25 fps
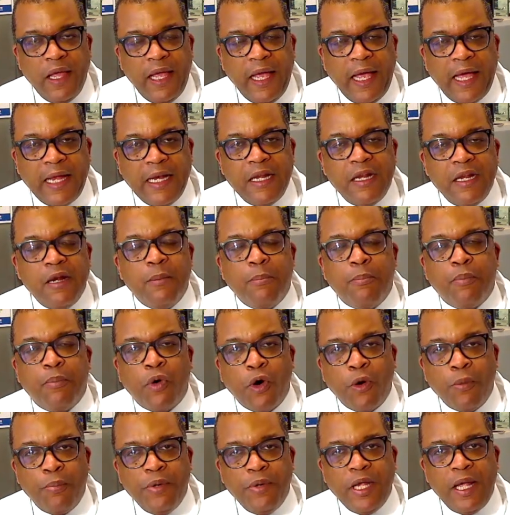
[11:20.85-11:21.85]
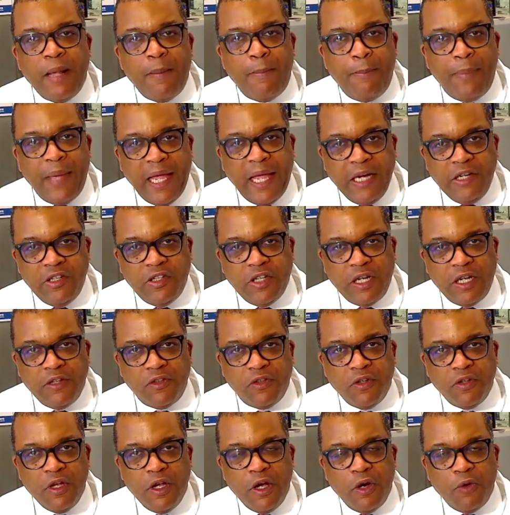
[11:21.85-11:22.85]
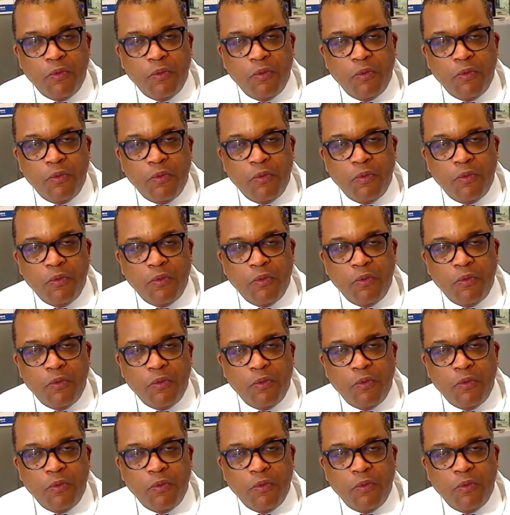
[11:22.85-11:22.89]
And in appropriate patients,